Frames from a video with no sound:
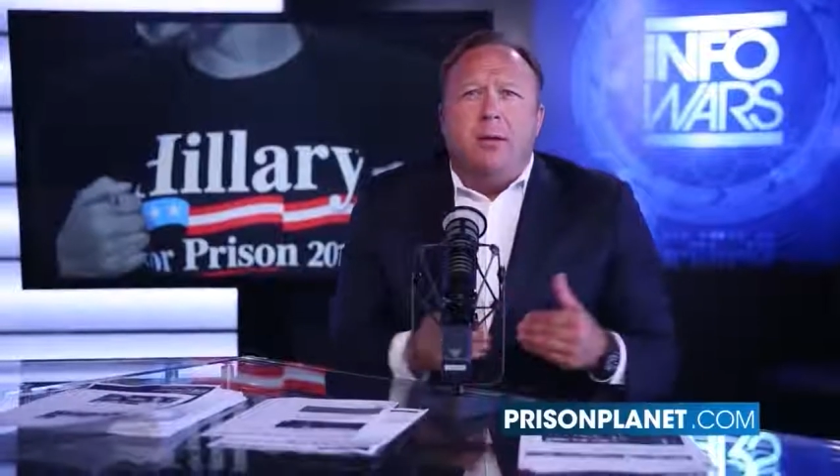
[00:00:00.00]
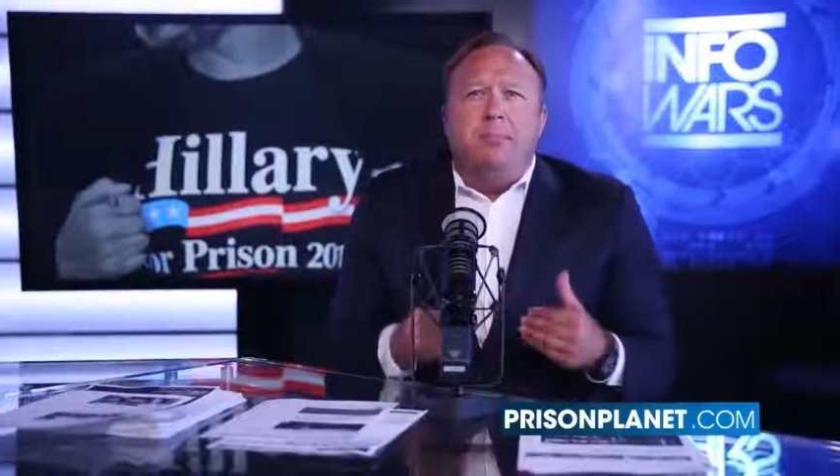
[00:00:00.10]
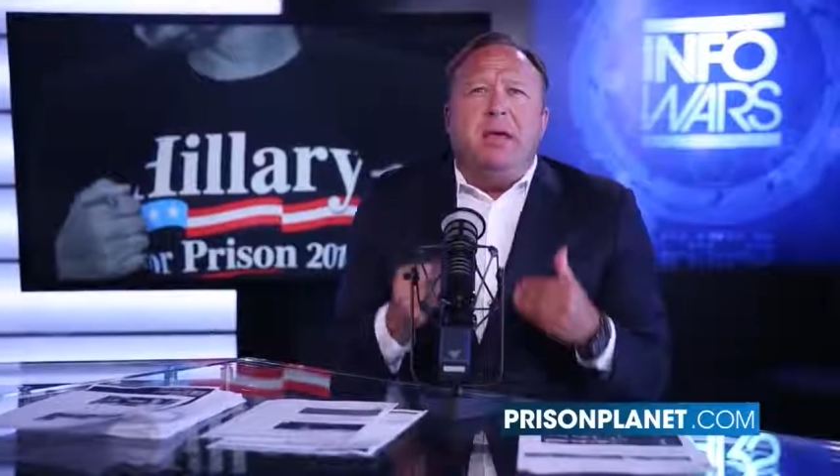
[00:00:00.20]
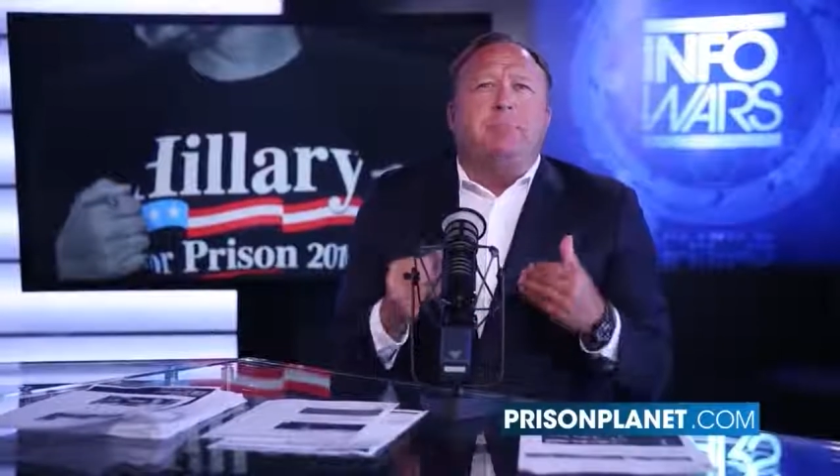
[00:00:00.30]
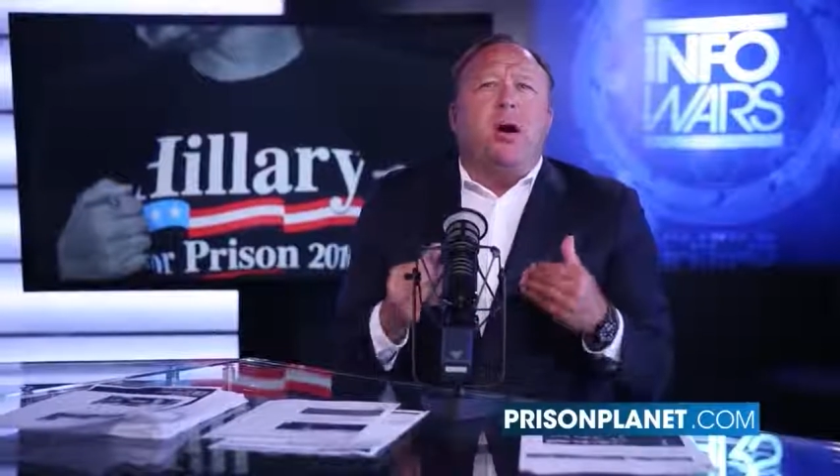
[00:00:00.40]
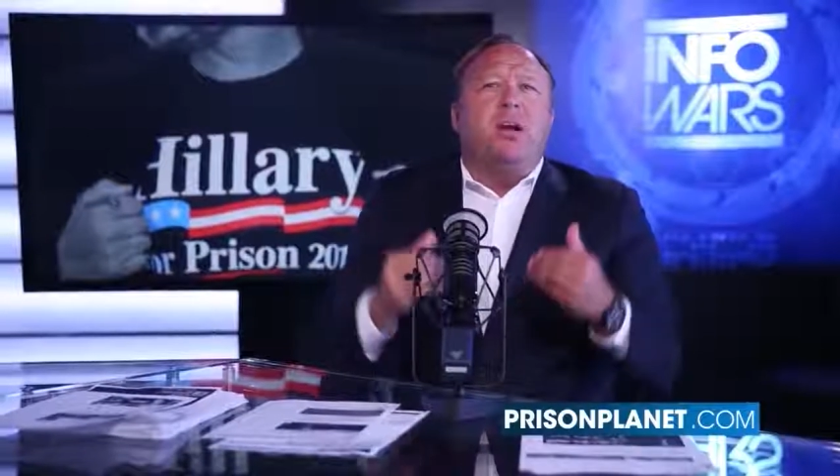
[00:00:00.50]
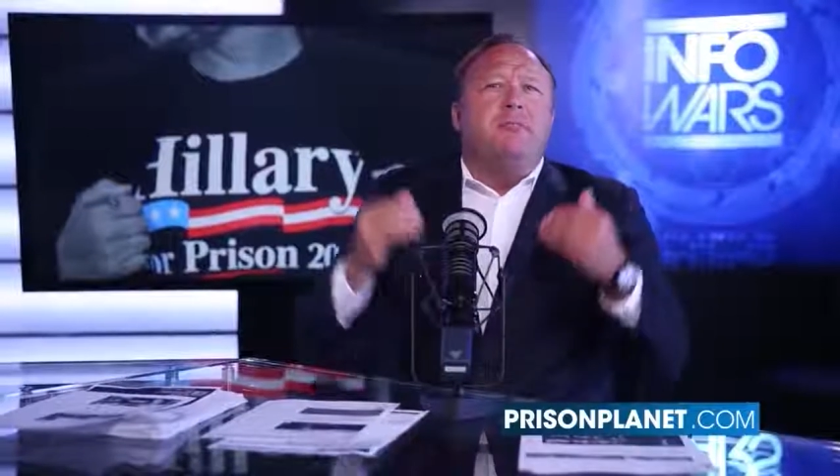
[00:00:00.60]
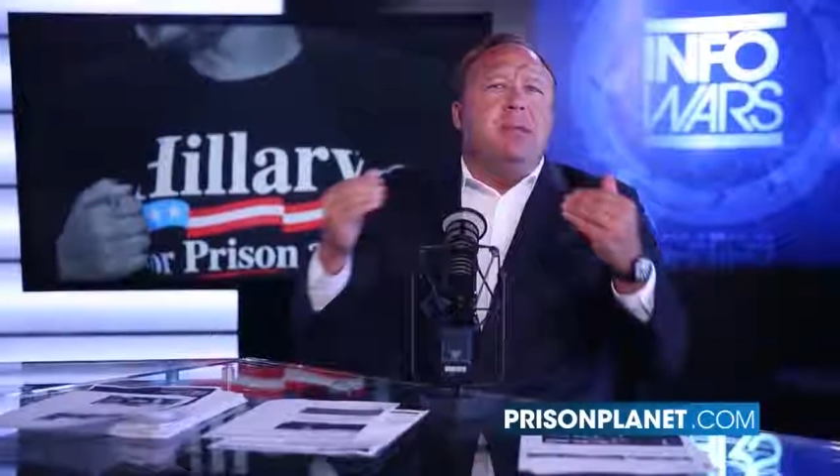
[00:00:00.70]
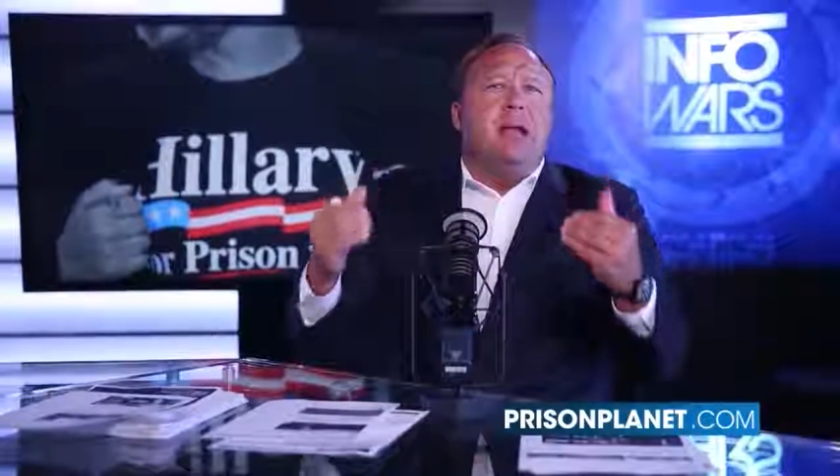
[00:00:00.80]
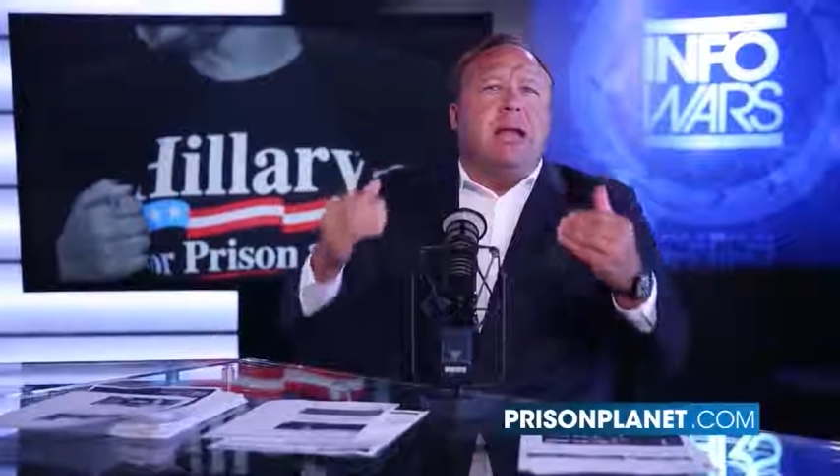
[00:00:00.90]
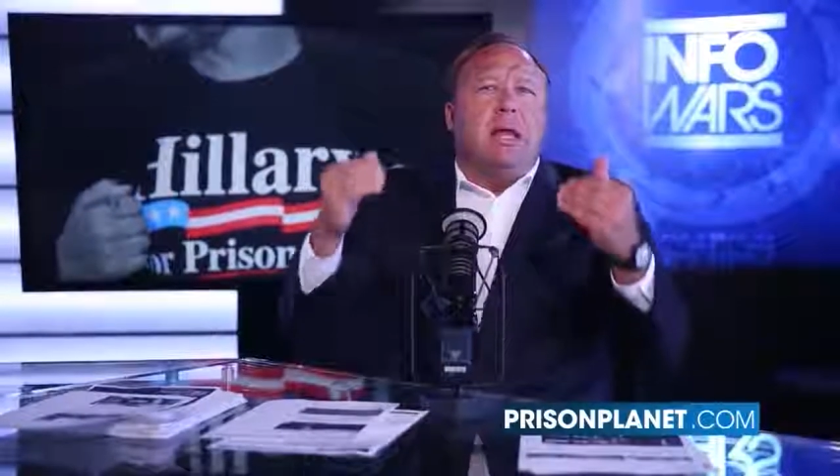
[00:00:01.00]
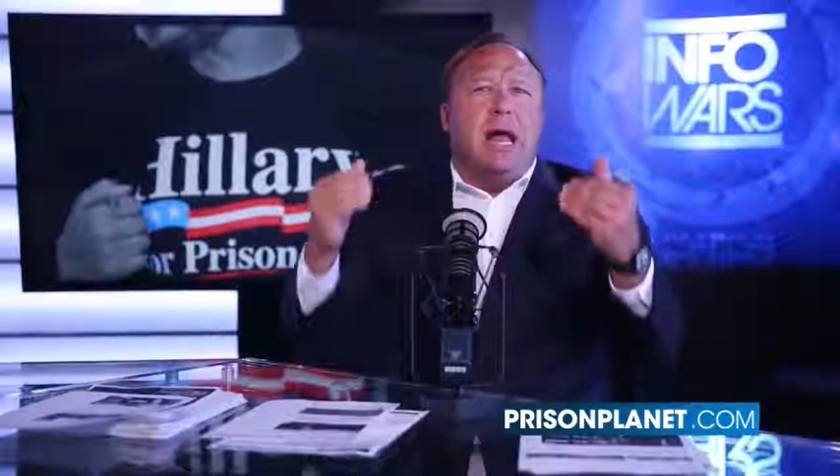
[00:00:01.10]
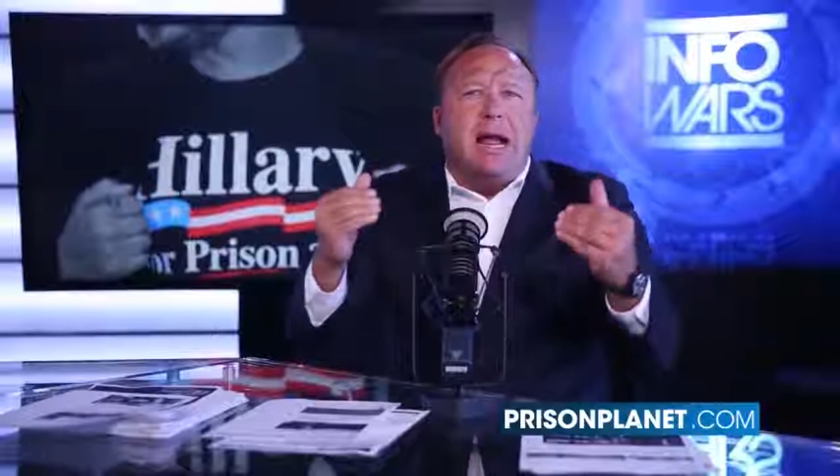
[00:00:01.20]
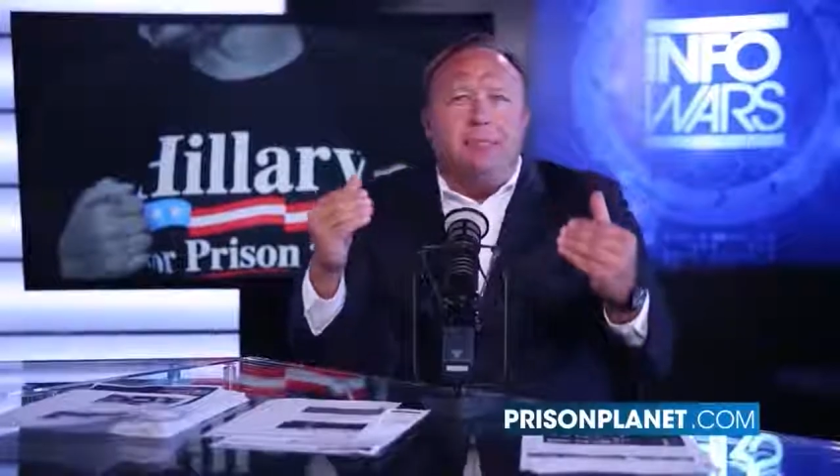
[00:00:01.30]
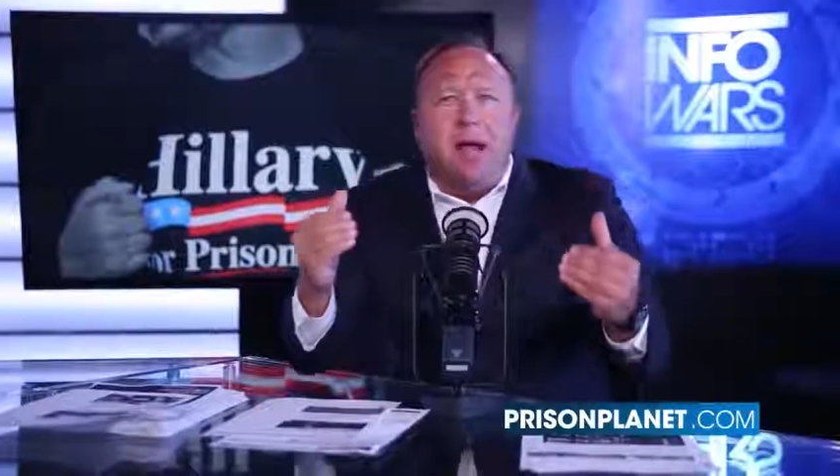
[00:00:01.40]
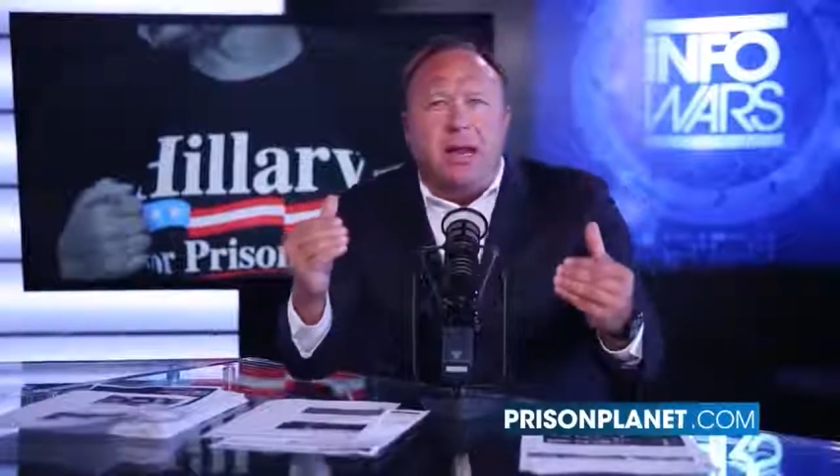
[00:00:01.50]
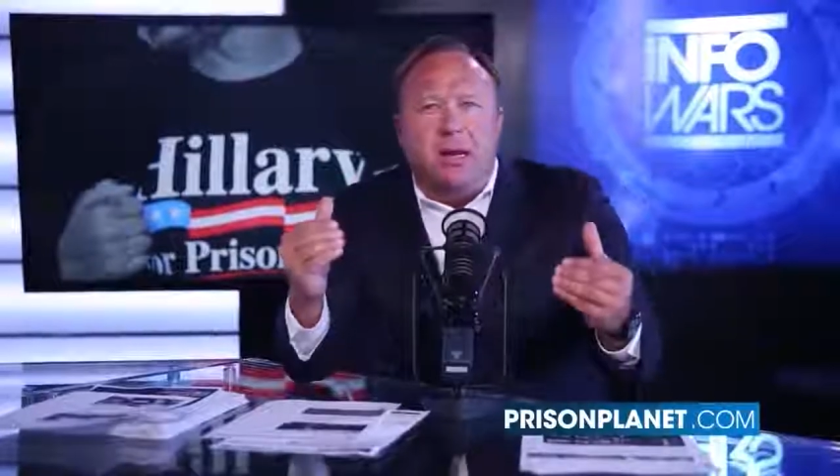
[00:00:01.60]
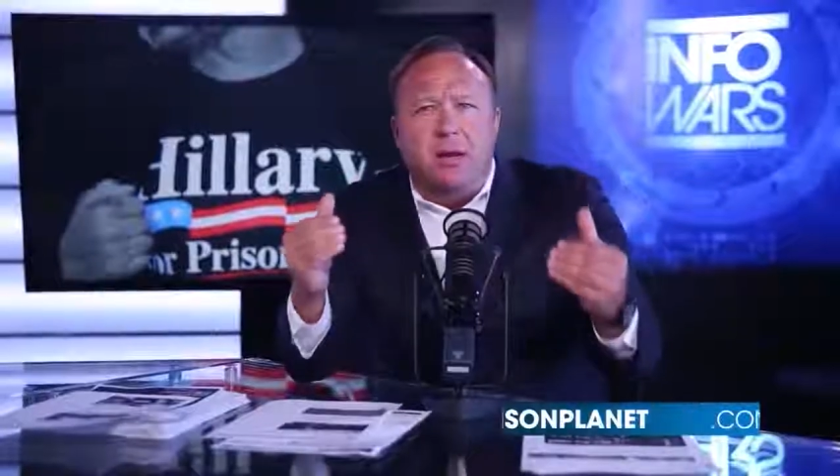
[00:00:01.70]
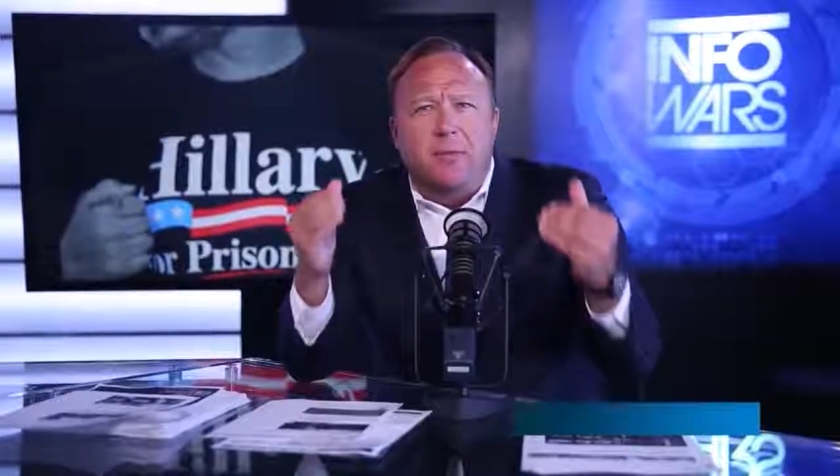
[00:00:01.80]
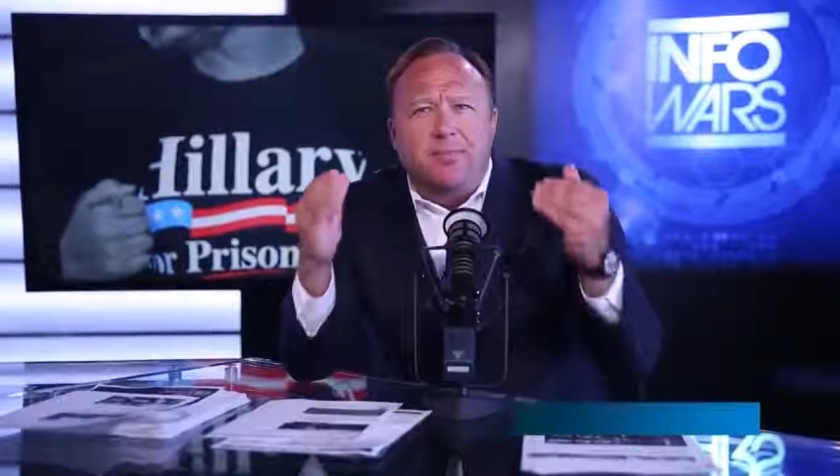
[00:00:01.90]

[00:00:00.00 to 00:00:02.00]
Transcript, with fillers: Be part of meeting like minded